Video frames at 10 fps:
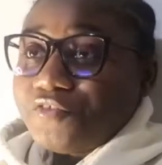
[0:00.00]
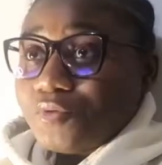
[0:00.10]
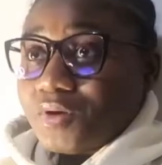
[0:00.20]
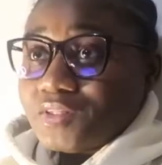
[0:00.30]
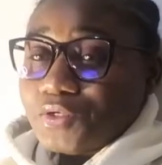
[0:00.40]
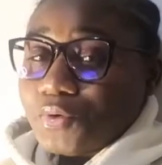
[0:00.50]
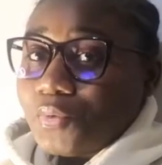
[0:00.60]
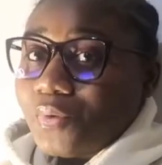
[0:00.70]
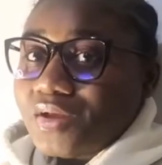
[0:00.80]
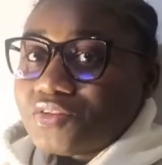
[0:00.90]
few months
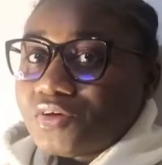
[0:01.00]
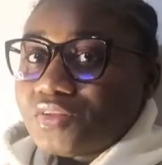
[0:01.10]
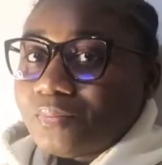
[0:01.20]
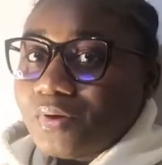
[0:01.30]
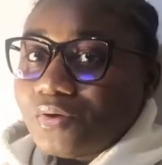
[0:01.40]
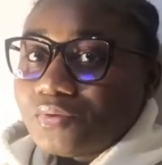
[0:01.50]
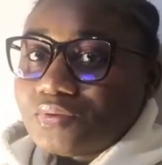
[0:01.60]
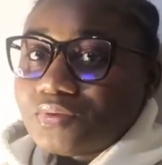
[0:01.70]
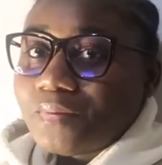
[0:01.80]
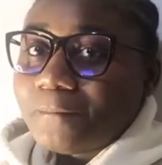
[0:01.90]
ago, I talked about
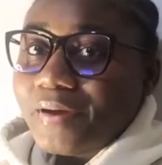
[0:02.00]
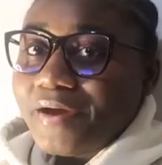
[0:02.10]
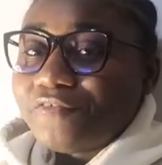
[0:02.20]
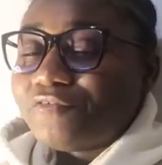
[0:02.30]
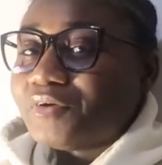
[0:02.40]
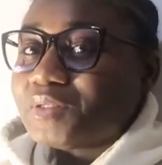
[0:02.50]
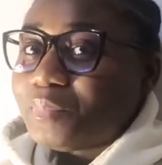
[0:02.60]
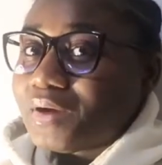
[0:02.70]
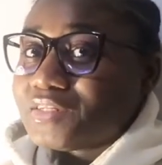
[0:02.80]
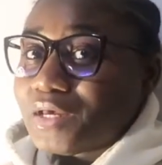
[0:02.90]
my
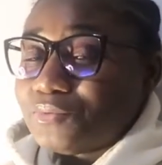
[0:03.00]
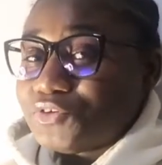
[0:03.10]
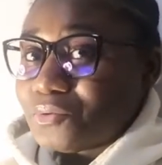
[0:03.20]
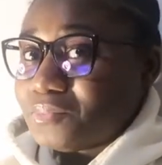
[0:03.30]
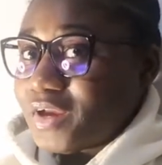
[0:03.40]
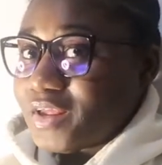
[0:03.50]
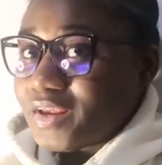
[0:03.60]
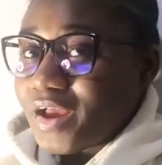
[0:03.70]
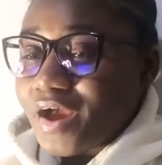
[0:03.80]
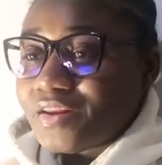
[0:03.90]
first part-time job here
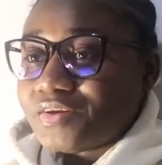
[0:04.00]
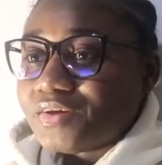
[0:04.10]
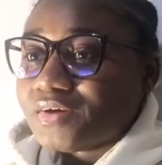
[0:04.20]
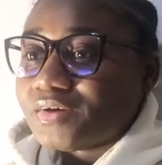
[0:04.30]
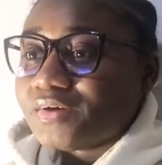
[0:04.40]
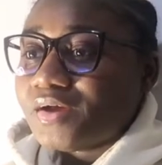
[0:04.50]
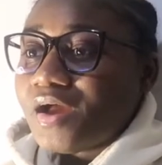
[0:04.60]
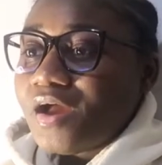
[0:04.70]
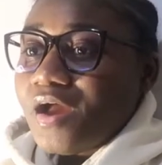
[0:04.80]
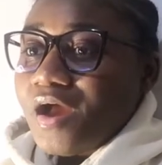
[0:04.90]
in Canada,
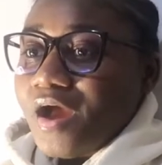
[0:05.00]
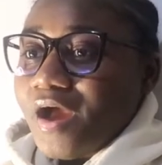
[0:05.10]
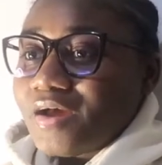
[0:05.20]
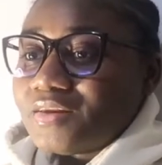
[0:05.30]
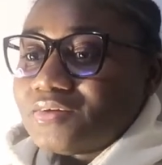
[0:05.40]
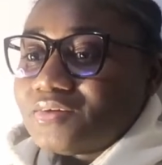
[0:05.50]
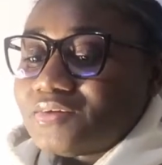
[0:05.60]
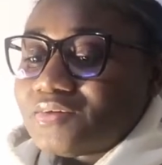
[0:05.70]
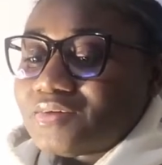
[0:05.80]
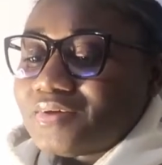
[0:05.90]

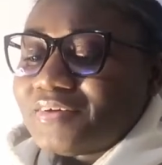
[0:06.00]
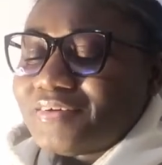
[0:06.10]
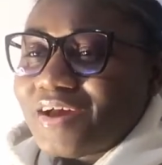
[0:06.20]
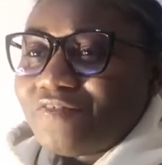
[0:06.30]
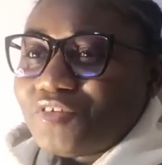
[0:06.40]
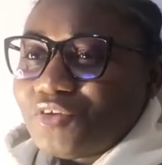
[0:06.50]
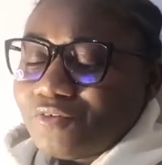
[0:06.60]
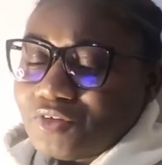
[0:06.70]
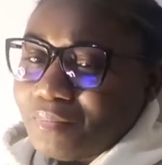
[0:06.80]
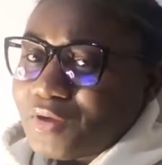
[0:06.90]
and that
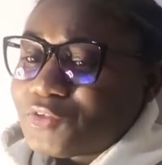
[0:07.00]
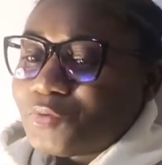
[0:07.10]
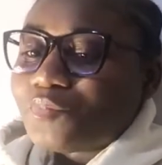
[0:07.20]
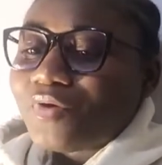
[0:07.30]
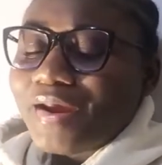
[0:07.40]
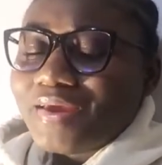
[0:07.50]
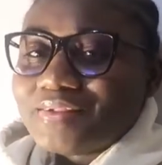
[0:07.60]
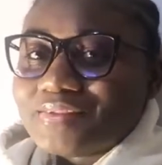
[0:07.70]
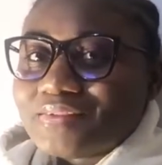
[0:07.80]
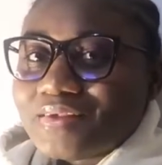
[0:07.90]
video, to my
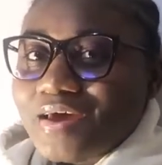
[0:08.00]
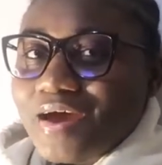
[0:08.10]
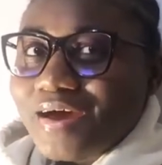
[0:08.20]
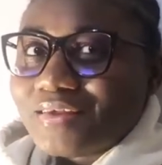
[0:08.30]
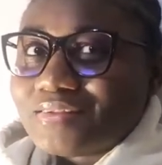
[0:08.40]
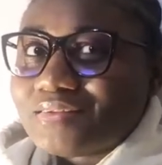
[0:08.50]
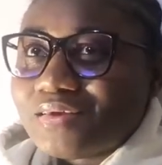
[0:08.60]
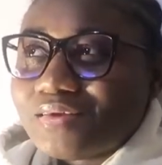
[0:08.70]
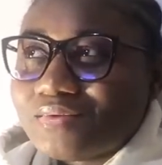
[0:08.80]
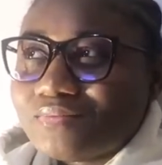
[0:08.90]
surprise, has
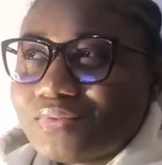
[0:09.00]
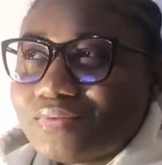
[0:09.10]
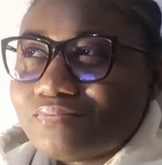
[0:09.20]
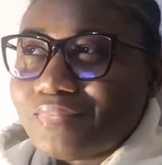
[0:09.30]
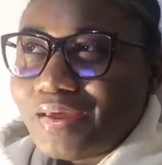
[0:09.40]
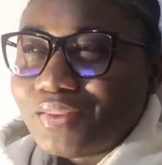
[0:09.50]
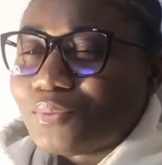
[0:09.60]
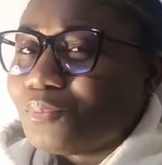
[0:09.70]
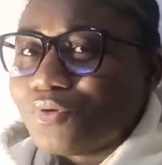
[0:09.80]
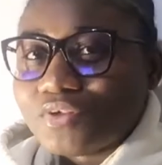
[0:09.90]

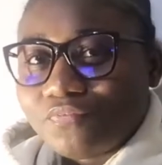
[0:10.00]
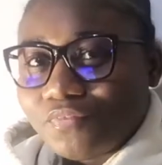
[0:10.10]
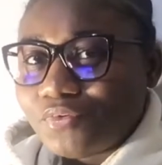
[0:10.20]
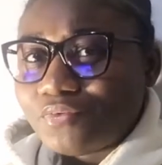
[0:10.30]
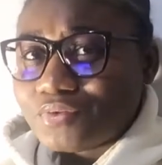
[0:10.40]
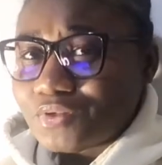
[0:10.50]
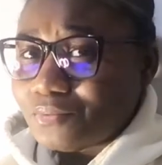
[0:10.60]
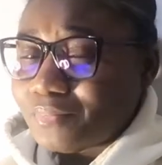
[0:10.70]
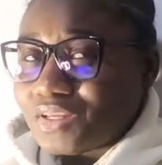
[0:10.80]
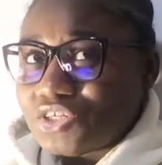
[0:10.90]
the most views
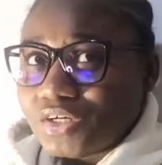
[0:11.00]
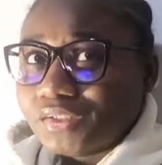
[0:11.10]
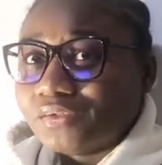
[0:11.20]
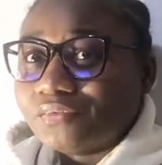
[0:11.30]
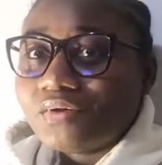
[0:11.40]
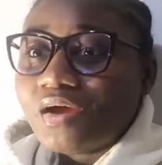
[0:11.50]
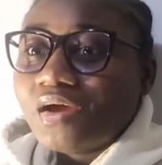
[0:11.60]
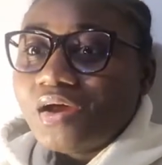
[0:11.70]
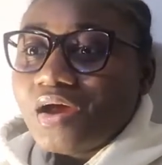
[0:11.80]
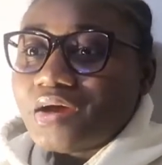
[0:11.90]
on my channel
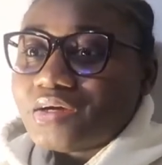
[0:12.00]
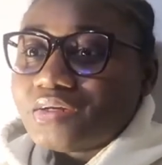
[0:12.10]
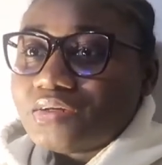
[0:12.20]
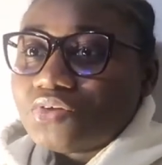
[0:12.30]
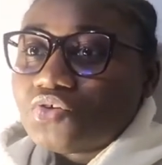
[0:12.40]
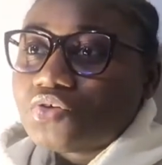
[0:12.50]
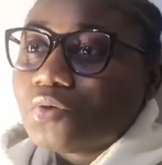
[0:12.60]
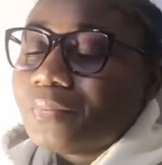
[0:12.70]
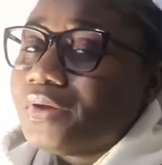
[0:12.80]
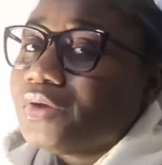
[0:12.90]
and
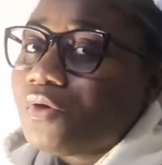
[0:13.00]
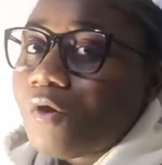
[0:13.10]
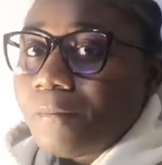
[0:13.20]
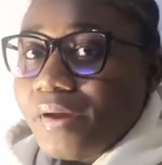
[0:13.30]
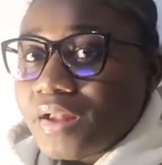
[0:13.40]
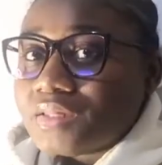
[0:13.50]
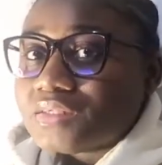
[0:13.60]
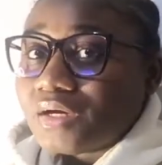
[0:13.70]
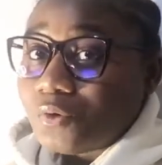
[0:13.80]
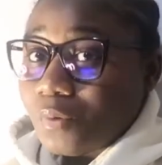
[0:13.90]
so many
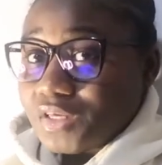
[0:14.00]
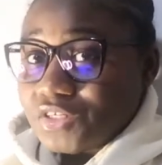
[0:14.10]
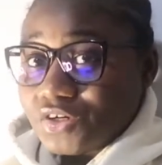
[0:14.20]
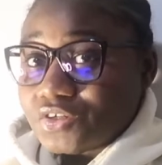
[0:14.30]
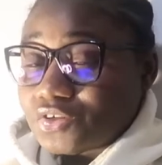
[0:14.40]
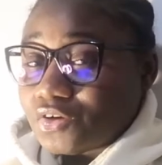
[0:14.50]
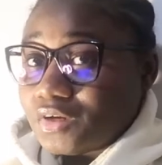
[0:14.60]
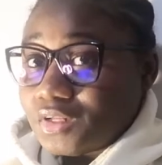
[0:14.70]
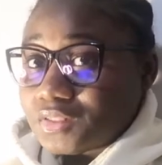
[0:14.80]
comments and questions on it.